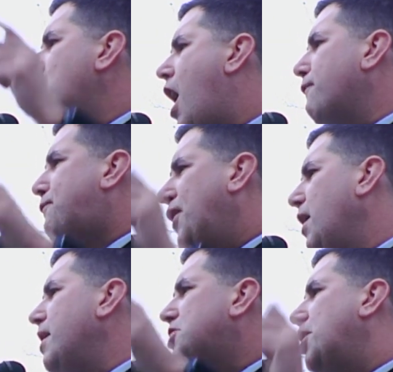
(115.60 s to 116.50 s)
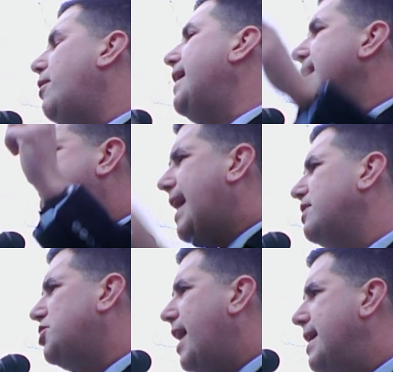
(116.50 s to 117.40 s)
not fewer Julian
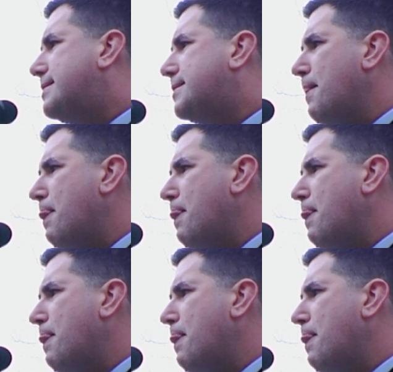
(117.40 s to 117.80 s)
Assanges?